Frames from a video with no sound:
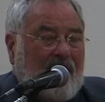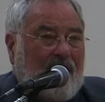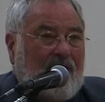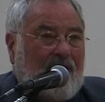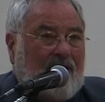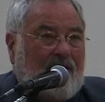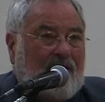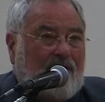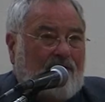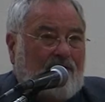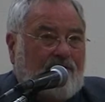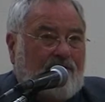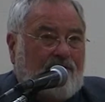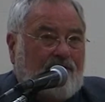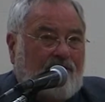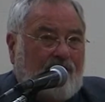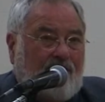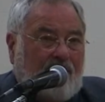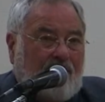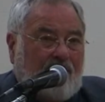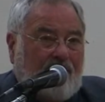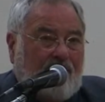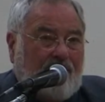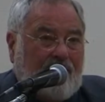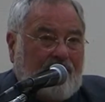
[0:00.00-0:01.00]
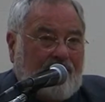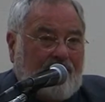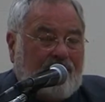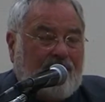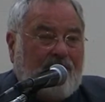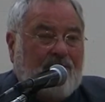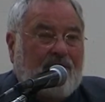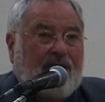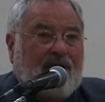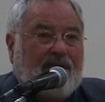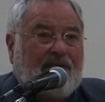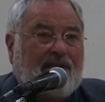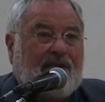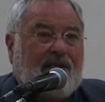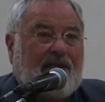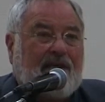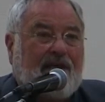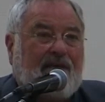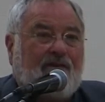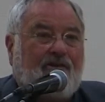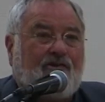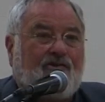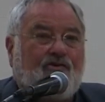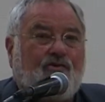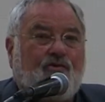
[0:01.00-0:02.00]
And their job is to
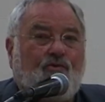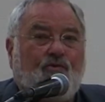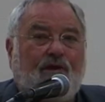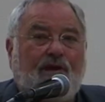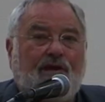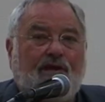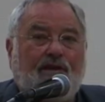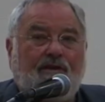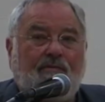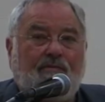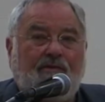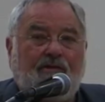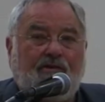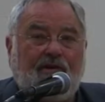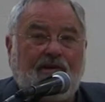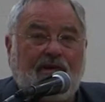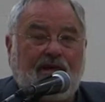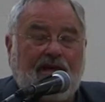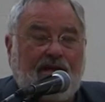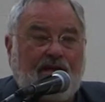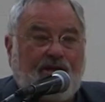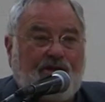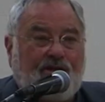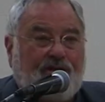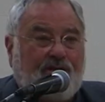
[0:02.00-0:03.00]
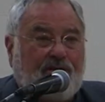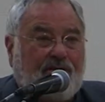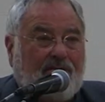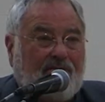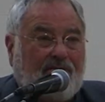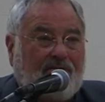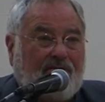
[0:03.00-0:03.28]
maintain two-way communication.